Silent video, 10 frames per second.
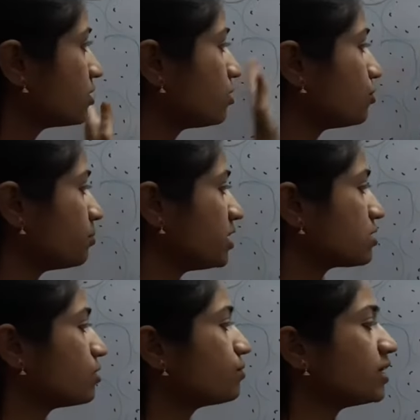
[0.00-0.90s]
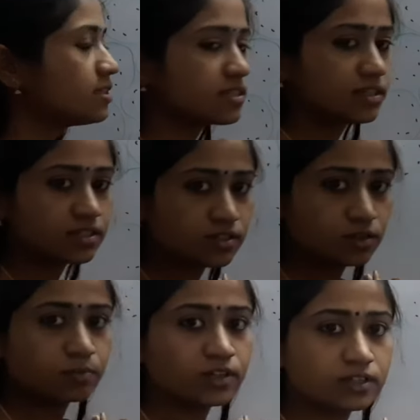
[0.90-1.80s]
of mesophills is to
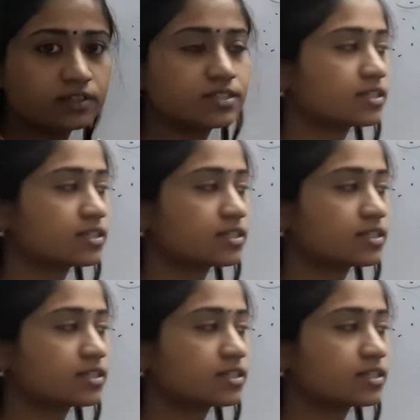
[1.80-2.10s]
produce